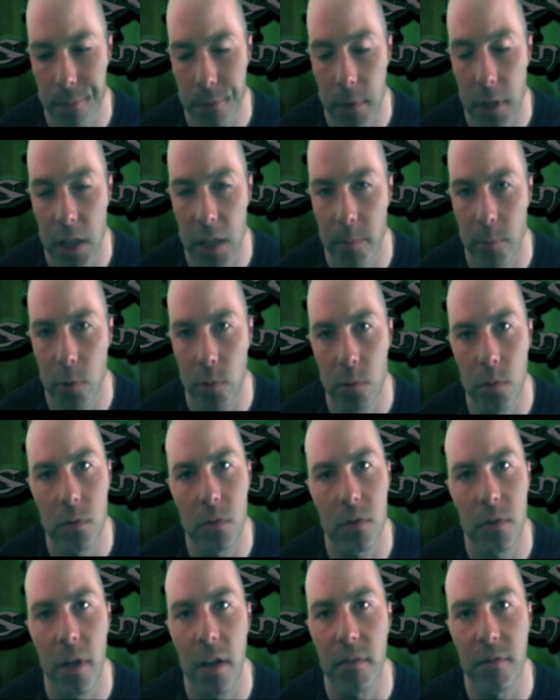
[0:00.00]
Hebrew root
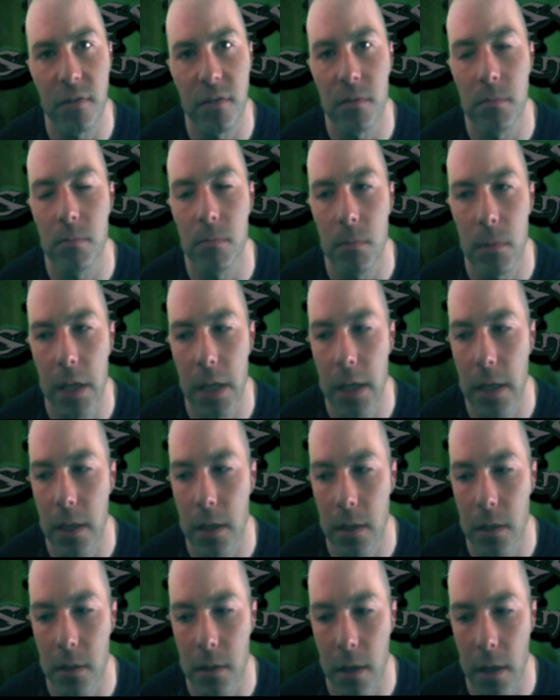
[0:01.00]
stuff.
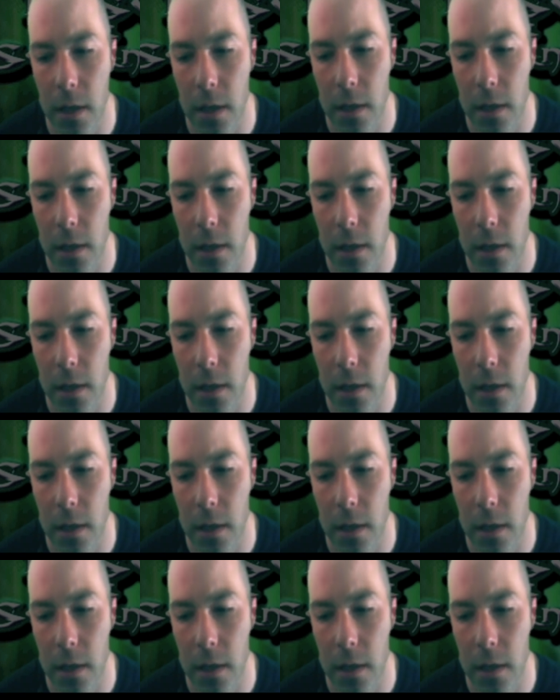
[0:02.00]
And